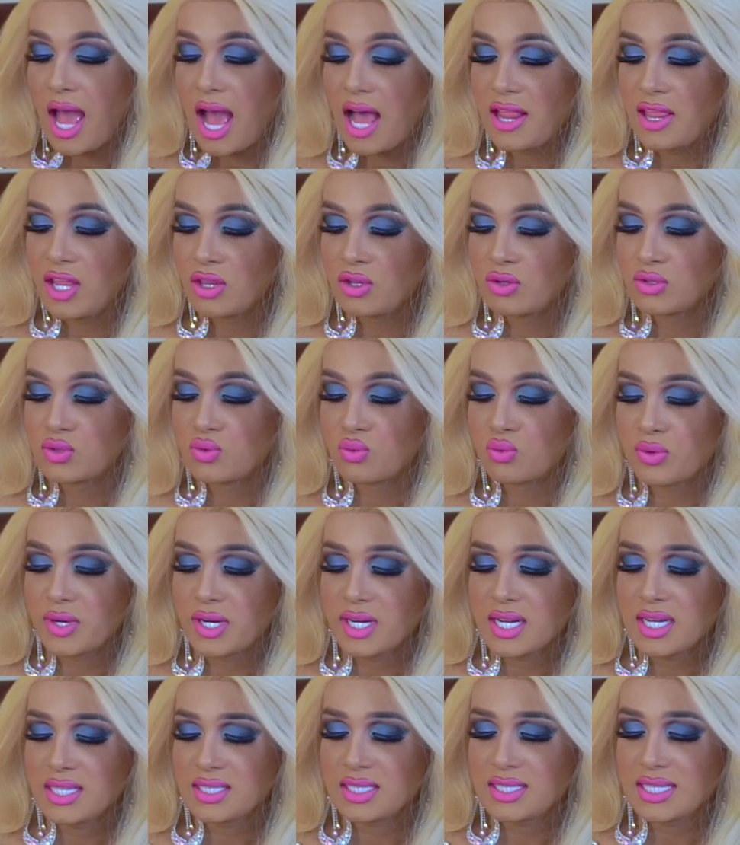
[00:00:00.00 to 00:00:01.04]
And then there's
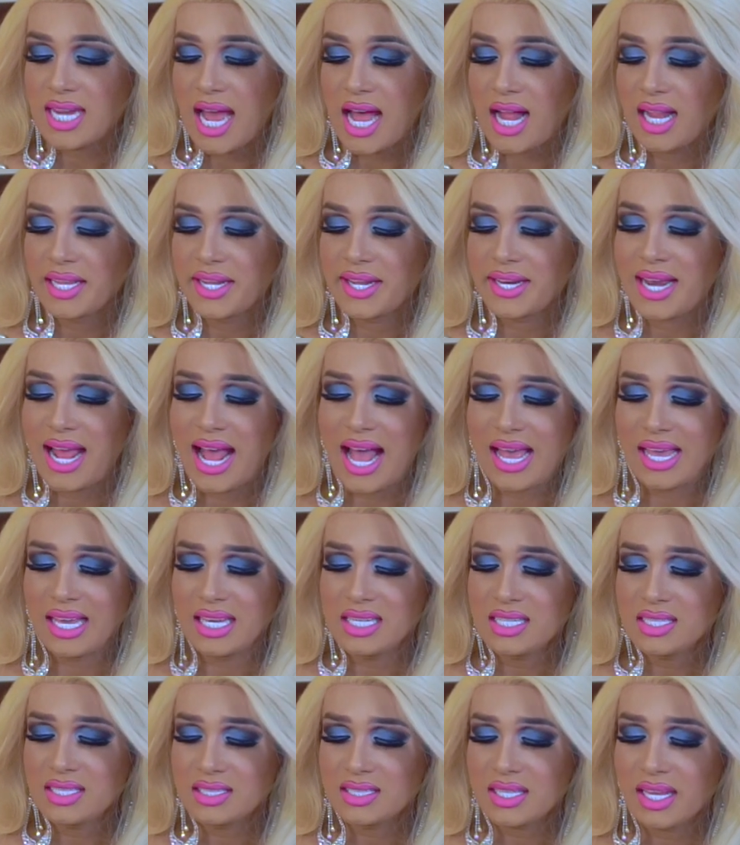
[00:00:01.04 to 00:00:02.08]
Rita's Italian
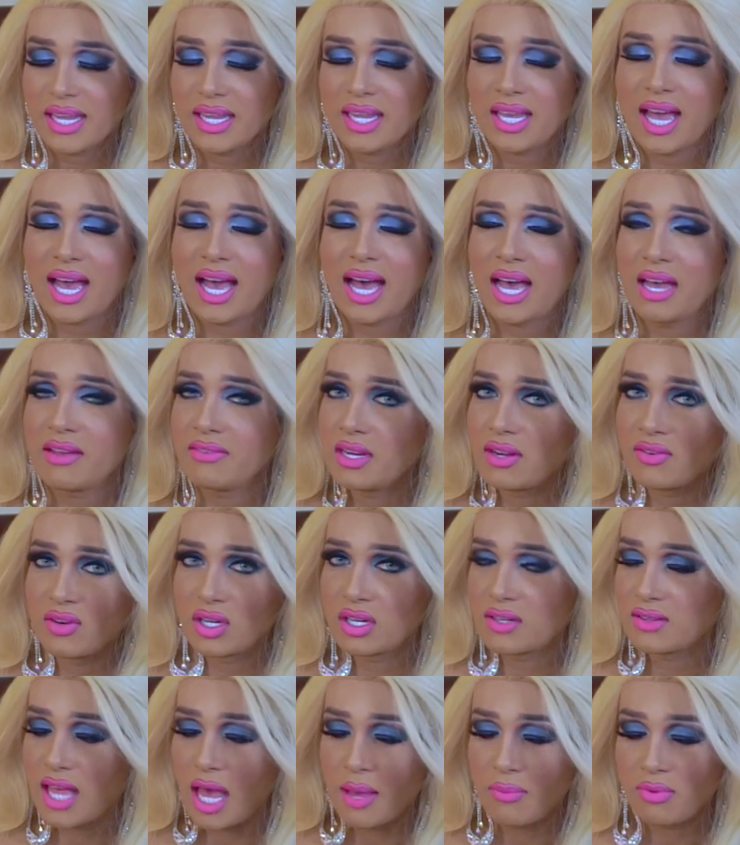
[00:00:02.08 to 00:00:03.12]
Ice. Like, I've never
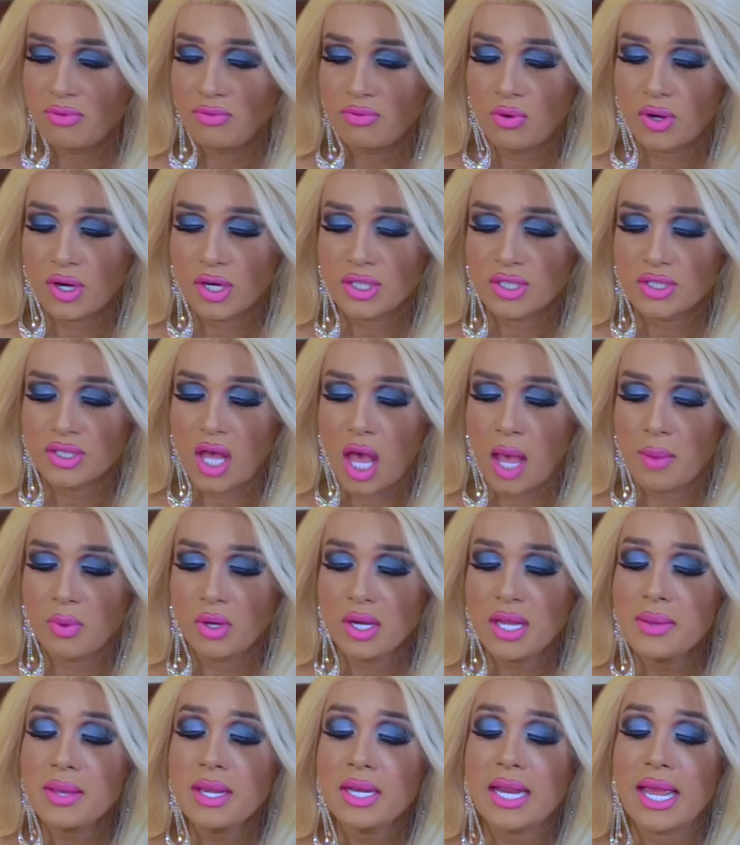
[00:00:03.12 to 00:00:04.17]
heard of that before, so I'm
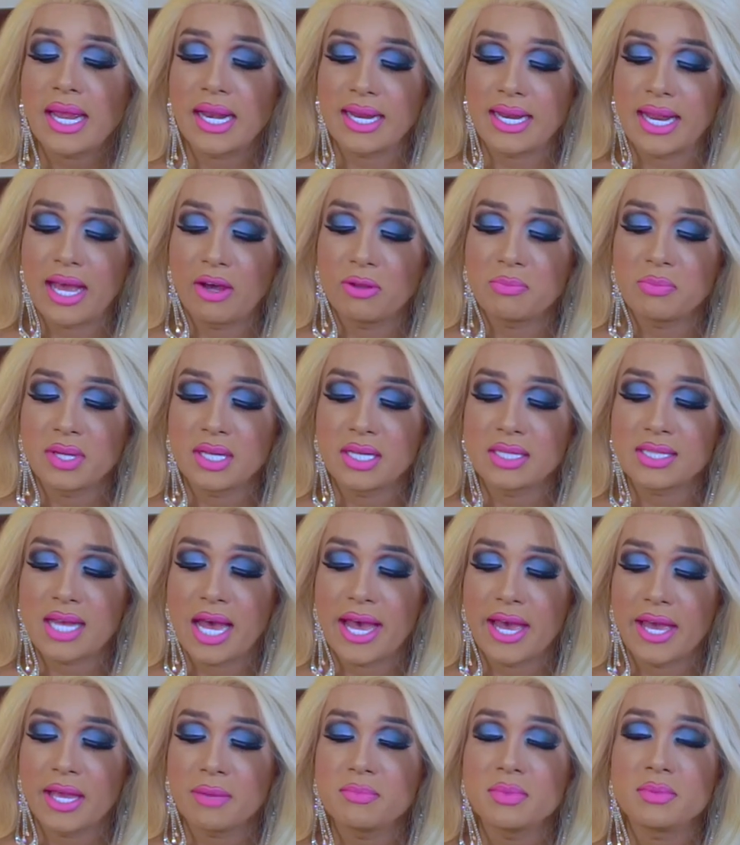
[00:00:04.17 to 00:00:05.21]
gonna hit in and out because
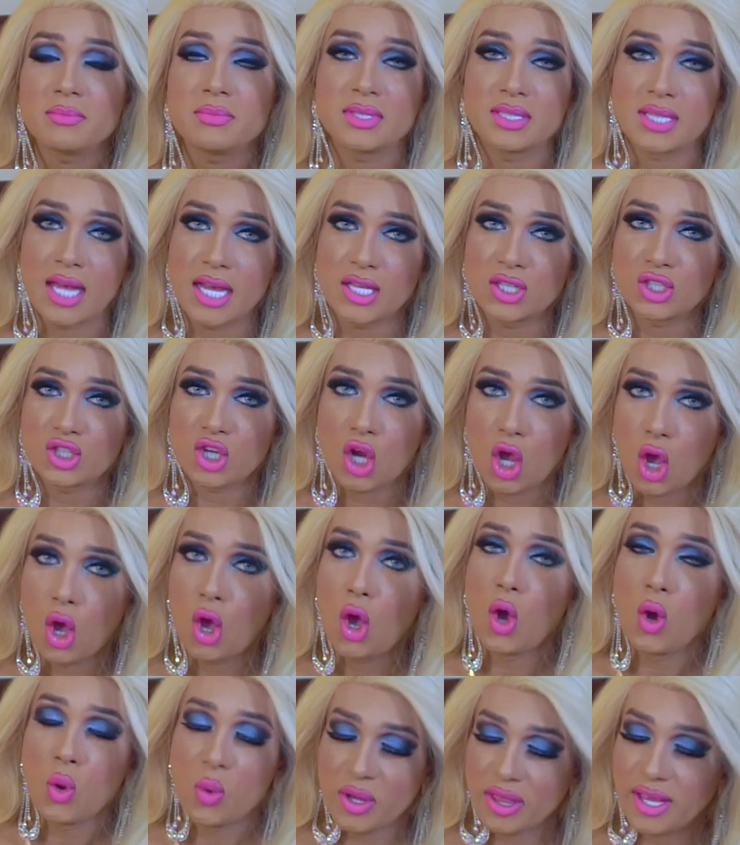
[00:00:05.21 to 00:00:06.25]
I am obsessed
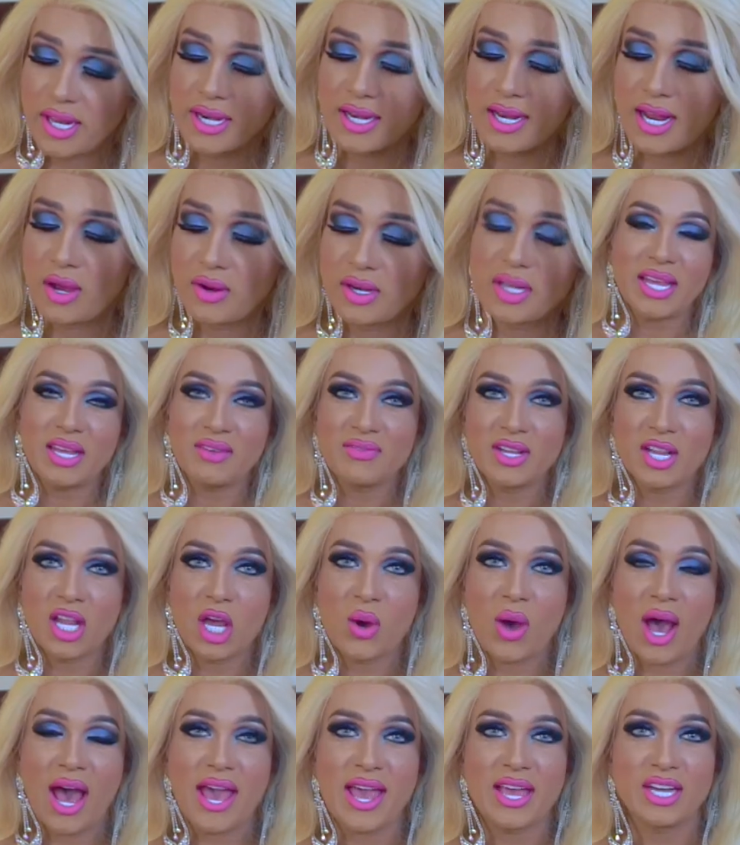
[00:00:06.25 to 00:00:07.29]
with in and out Even
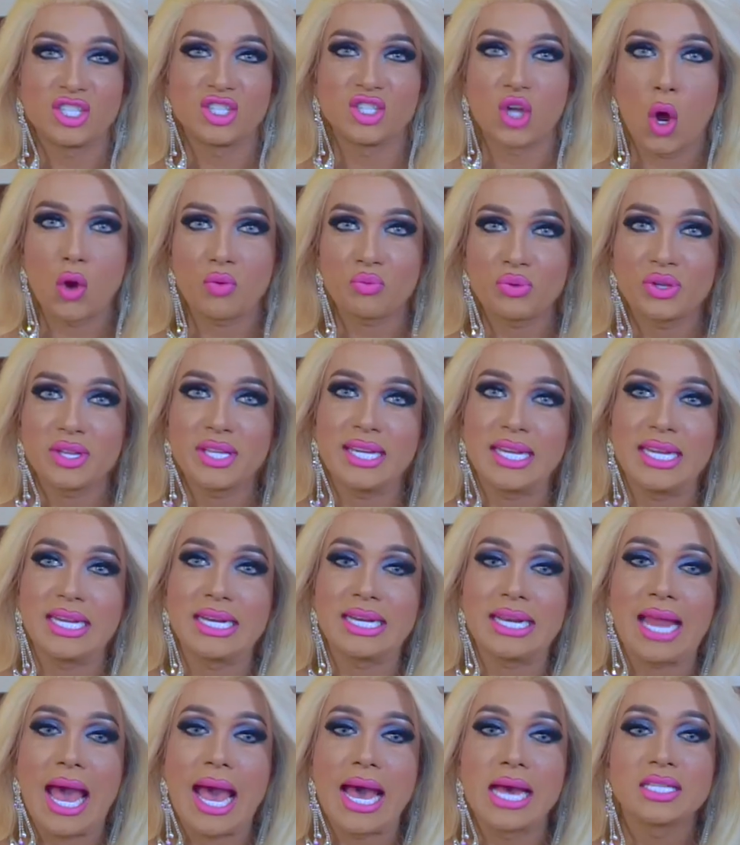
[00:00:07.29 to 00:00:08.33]
though I don't really eat
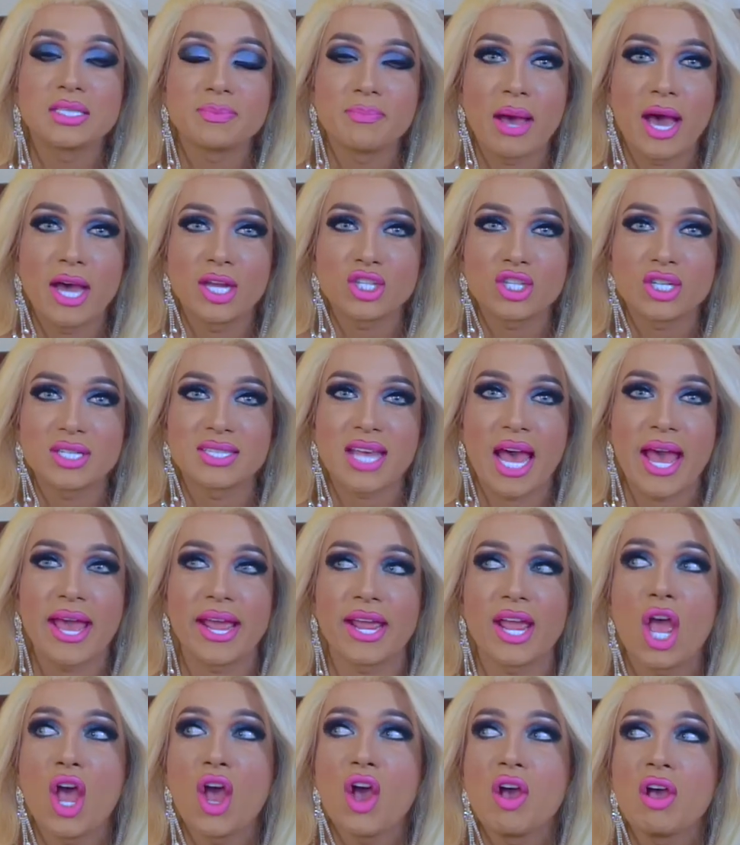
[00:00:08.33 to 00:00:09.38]
it as much as
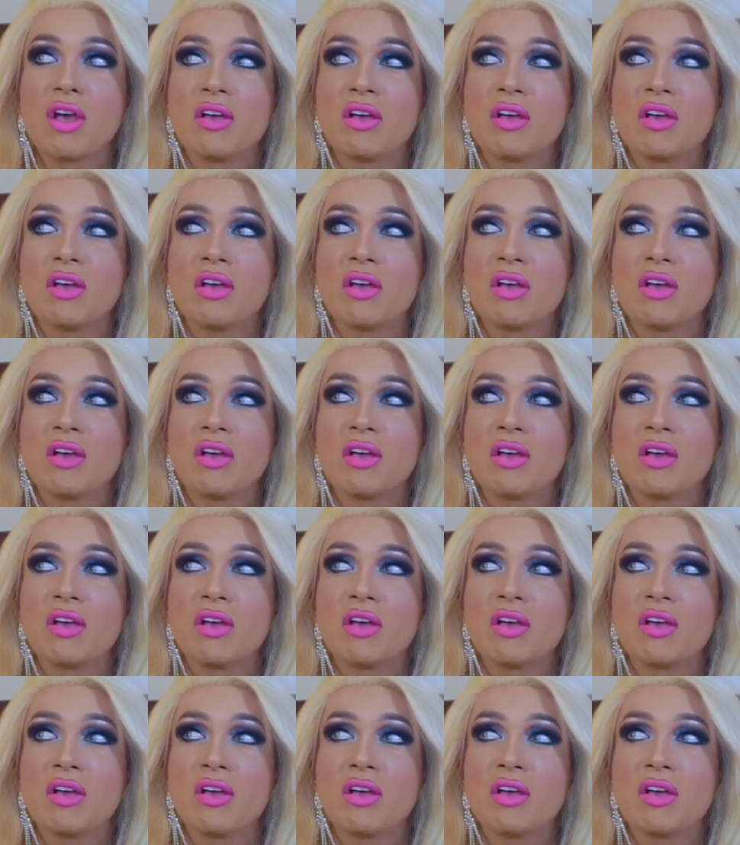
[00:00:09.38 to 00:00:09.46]
I